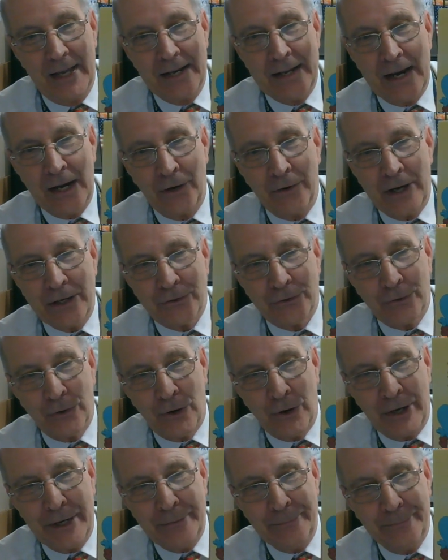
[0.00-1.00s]
that a great
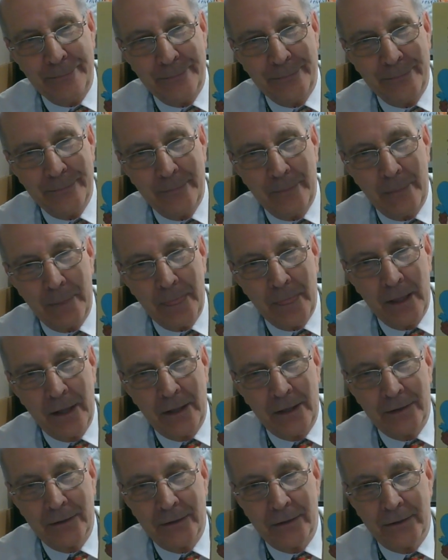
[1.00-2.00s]
story?
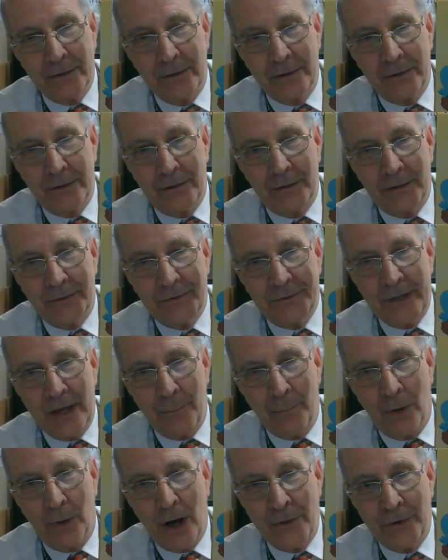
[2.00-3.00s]
The
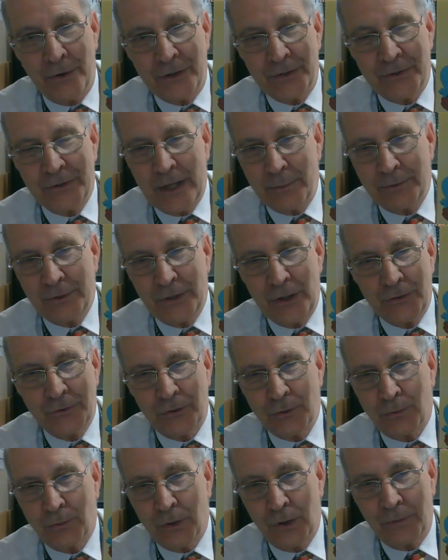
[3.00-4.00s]
stepmother and
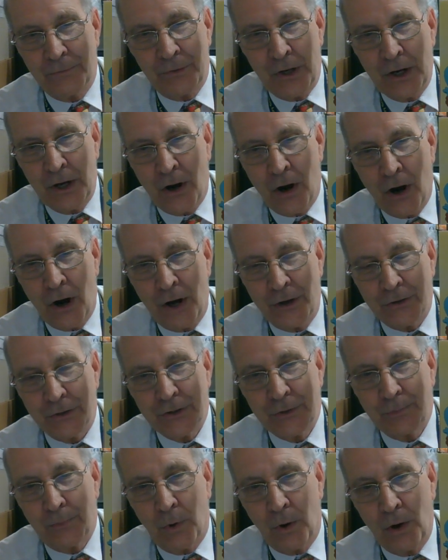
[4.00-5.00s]
stepsisters worked very hard to
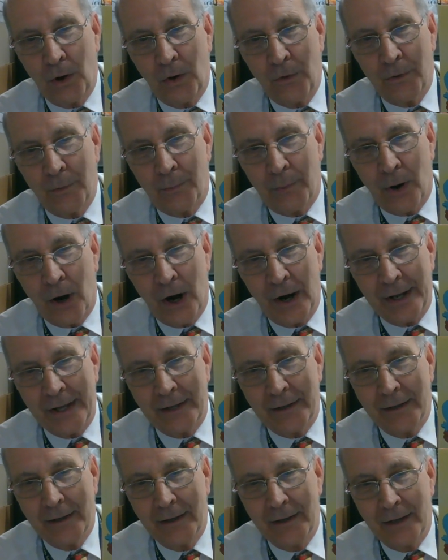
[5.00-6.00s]
spoil the
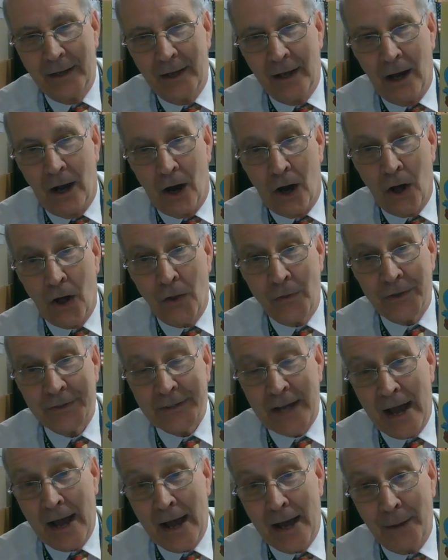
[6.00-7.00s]
party. All the
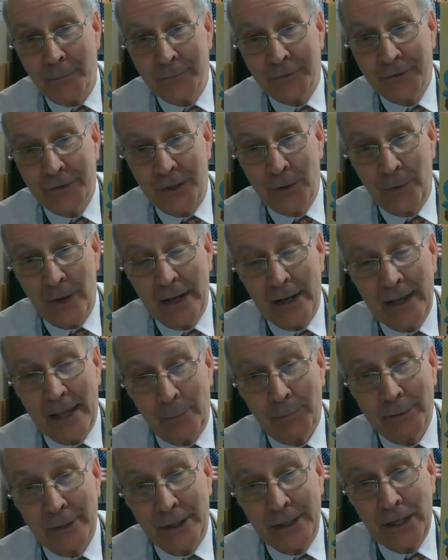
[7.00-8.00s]
time, Cinderella
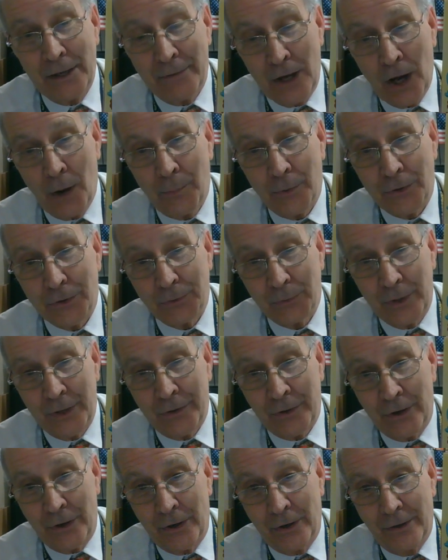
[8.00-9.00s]
had plenty of helpers with
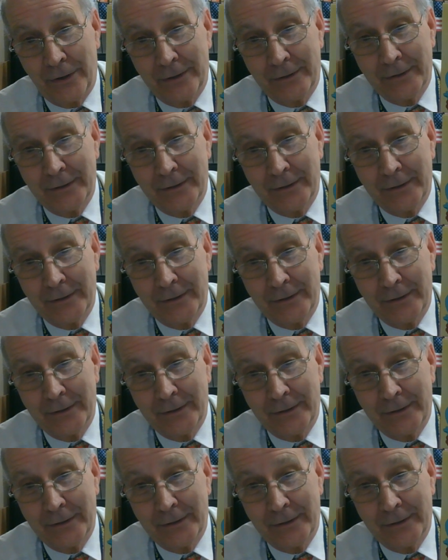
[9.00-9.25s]
her,